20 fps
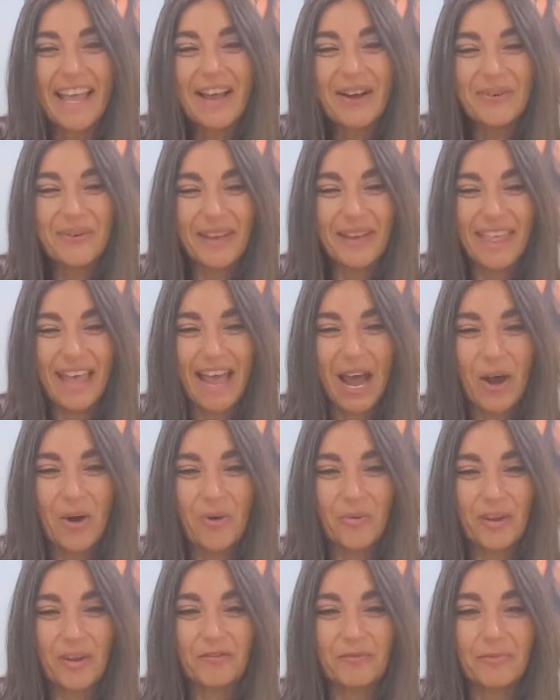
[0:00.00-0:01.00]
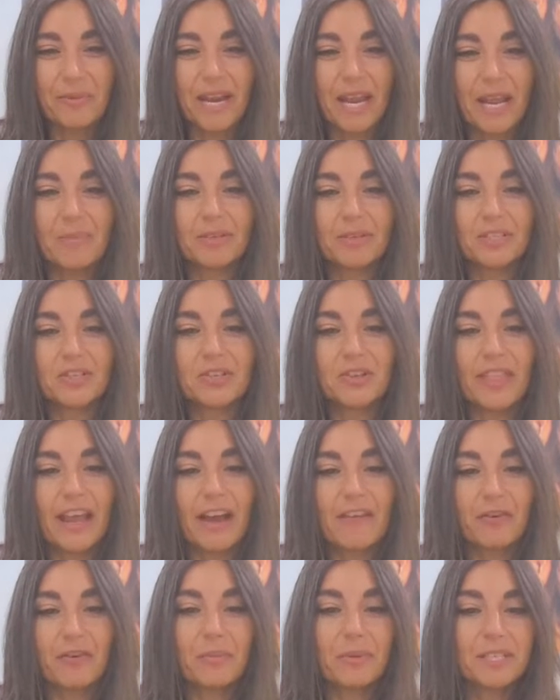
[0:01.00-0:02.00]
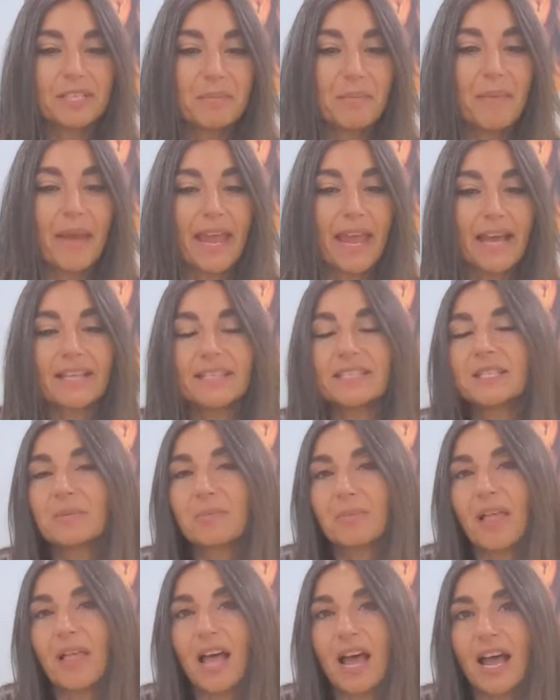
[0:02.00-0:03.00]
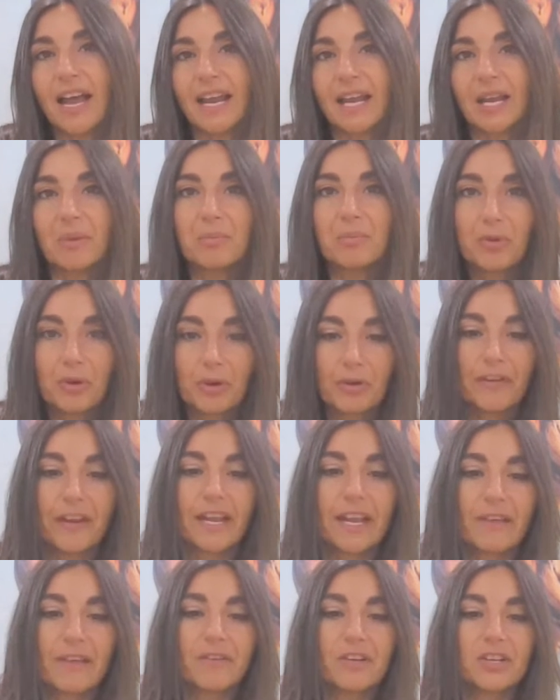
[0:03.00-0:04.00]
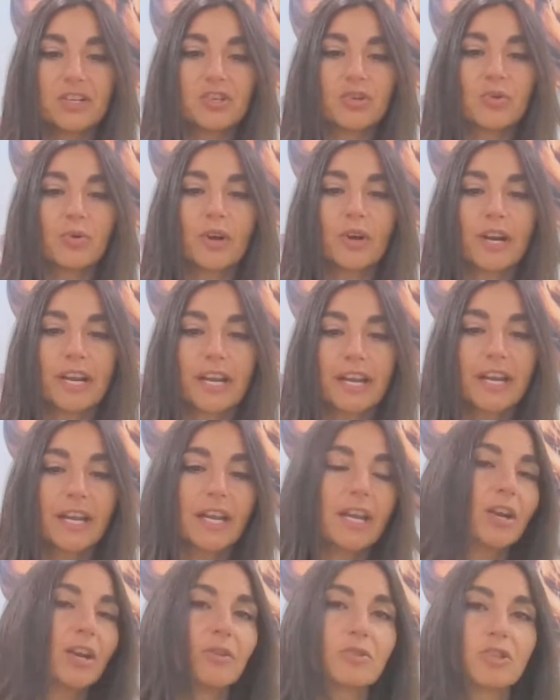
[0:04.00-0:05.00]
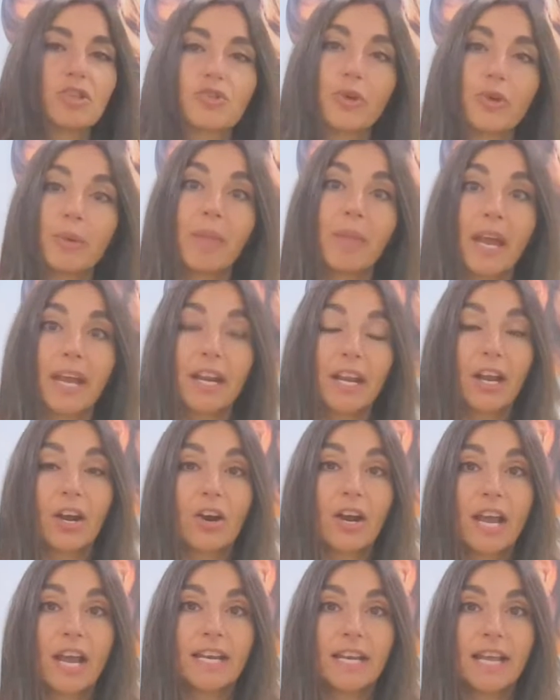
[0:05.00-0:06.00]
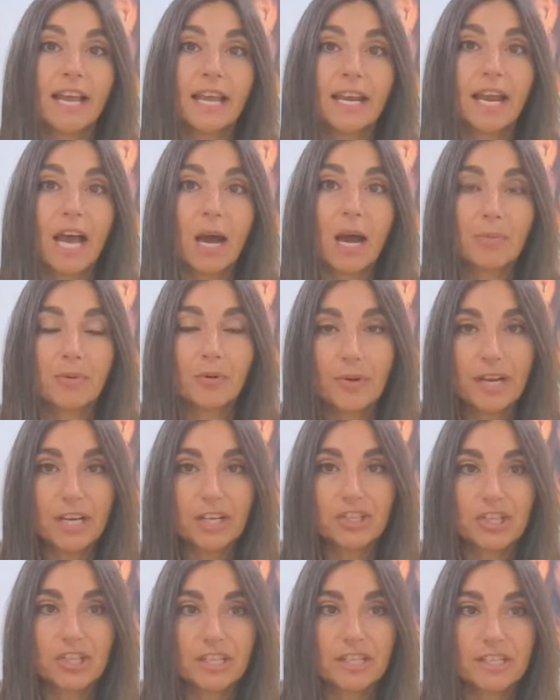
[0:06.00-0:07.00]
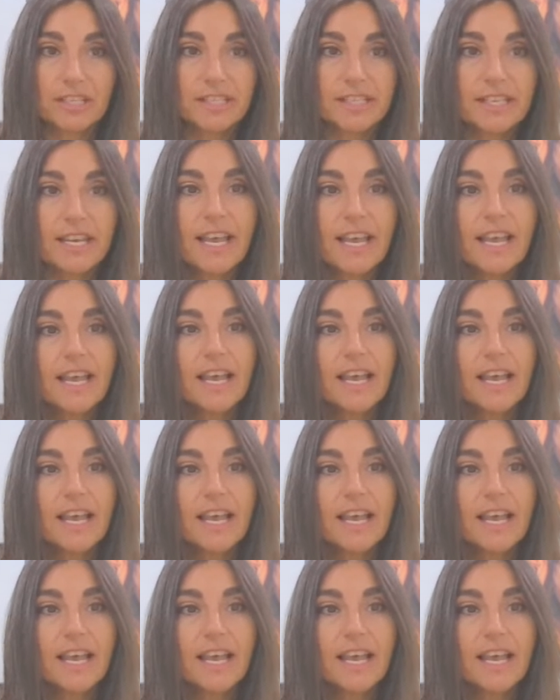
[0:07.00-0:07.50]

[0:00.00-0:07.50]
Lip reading: with how we've been able to do that from a demand, supply, improving inventory, streamlining our end-to-end operations.